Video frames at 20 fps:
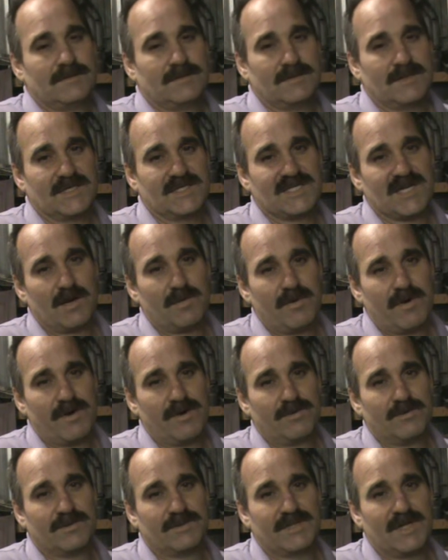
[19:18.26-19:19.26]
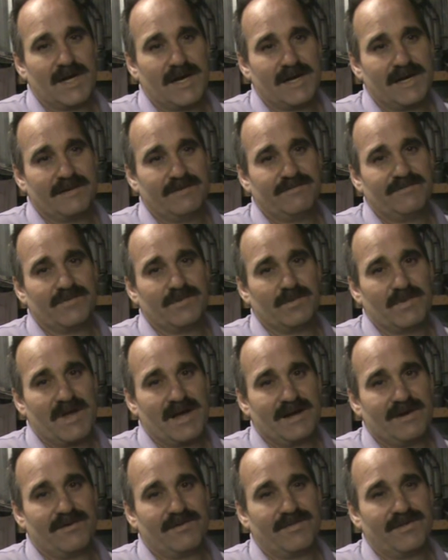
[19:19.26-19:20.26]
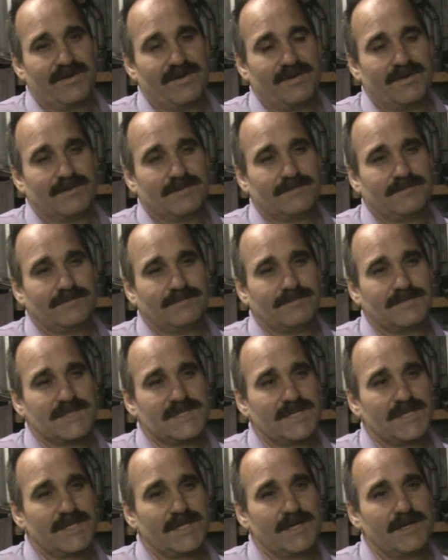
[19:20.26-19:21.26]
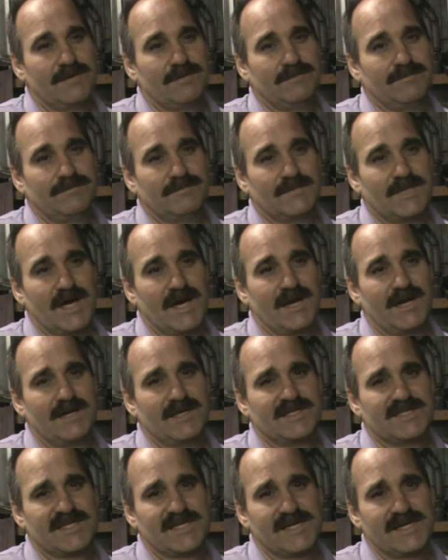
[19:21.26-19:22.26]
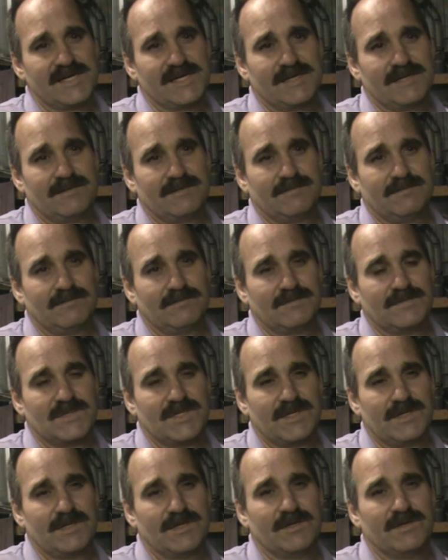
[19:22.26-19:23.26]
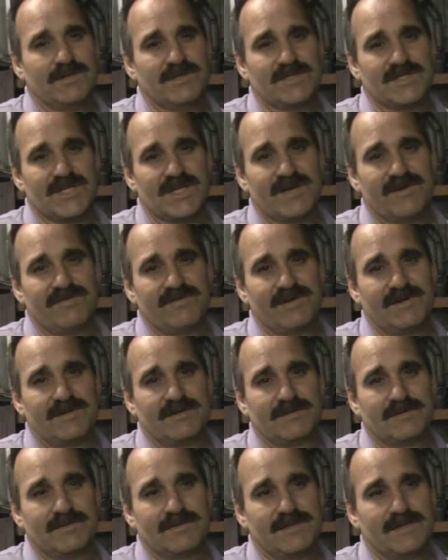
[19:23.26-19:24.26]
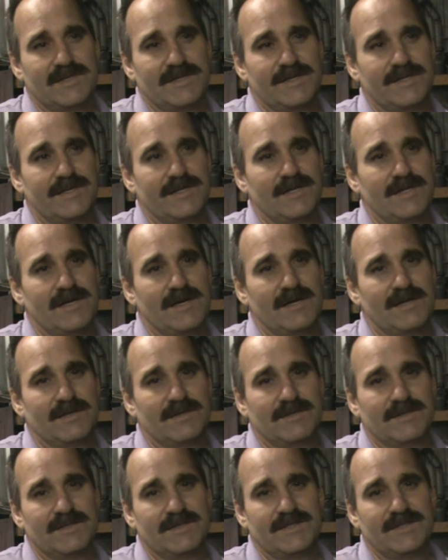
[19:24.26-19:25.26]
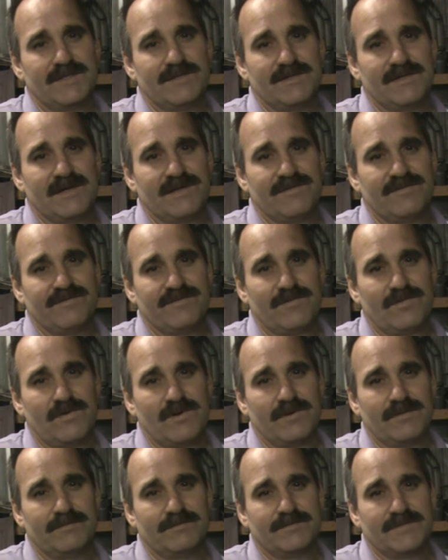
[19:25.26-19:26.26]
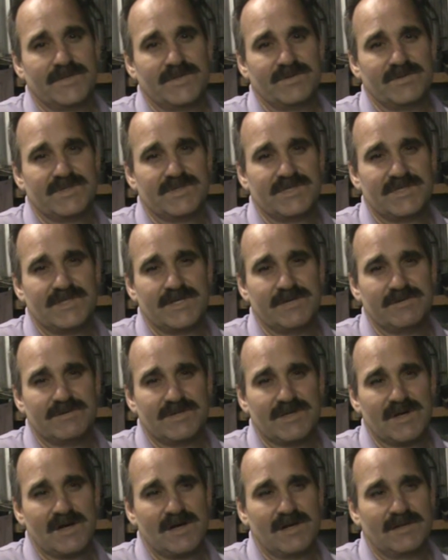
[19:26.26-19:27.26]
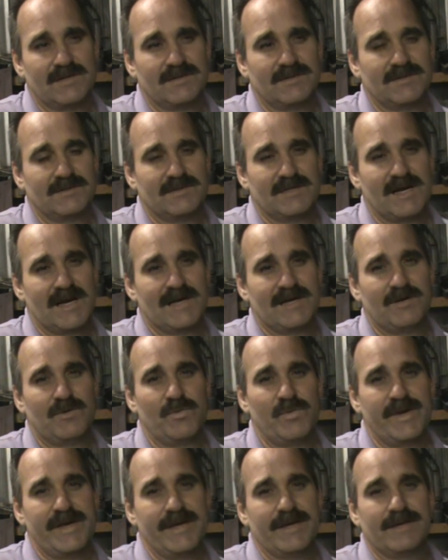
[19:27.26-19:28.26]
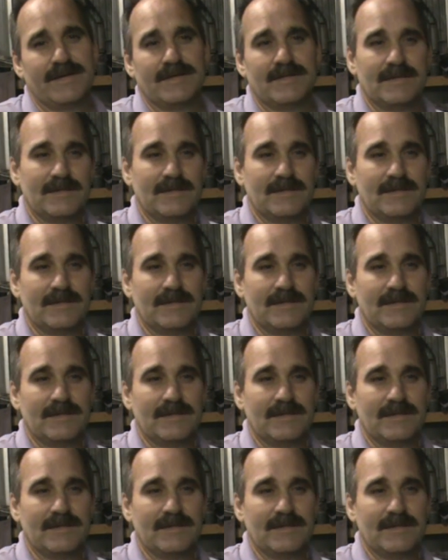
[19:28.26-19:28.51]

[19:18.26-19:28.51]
that's how my uncle died, from lacquer thinner. Got in his skin, killed his liver, and couldn't do nothing for him. He was gone. Died in a week.